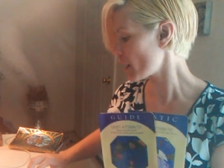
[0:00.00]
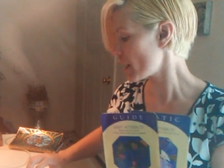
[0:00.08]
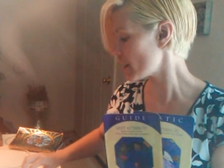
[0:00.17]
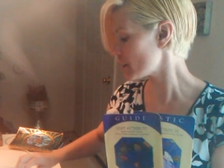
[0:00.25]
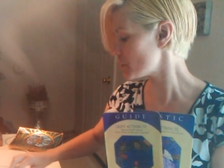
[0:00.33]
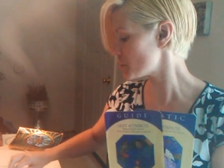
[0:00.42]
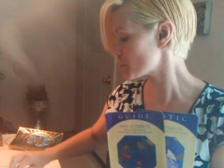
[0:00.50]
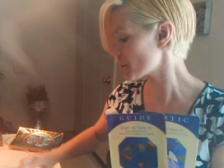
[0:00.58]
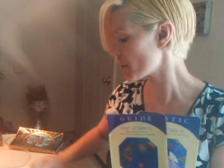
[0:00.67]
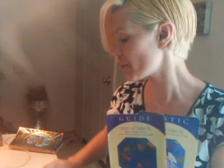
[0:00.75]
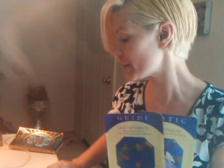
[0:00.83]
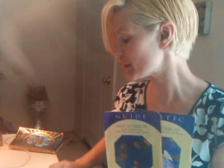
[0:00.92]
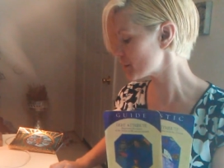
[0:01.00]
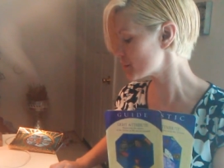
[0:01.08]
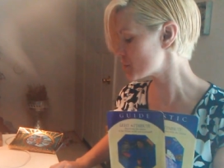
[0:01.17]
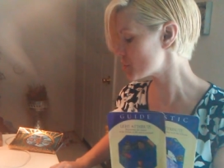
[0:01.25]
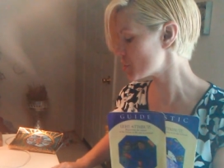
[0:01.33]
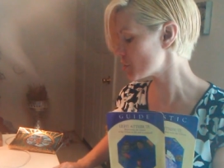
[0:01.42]
and you're going
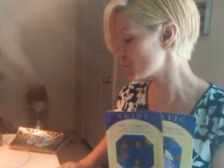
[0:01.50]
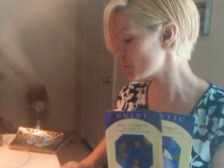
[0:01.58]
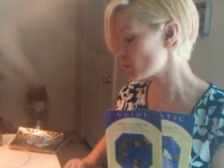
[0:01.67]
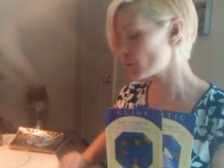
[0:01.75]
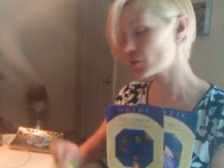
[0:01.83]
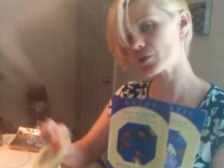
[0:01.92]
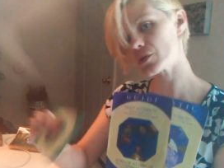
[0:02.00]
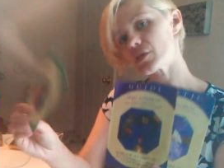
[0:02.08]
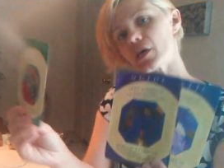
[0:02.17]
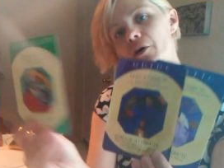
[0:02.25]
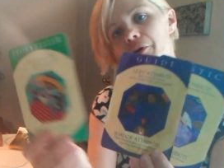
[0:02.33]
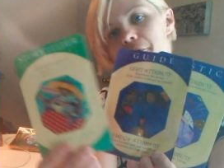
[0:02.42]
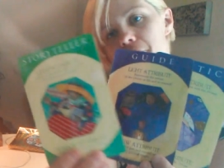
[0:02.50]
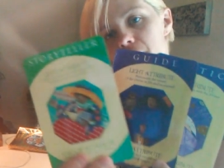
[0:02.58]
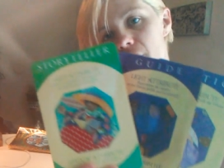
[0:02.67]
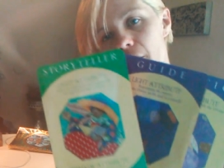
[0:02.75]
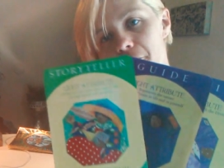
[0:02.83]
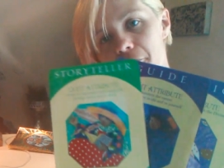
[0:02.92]
to tell
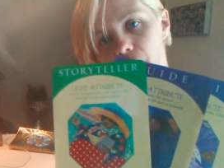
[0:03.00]
yourself